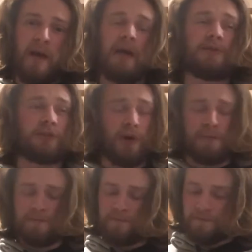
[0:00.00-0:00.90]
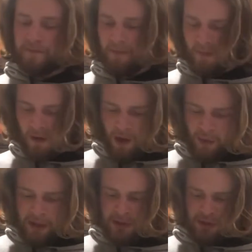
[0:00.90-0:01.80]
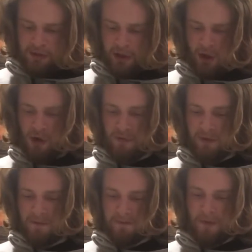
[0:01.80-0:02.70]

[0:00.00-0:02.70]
And so I wanted to look over.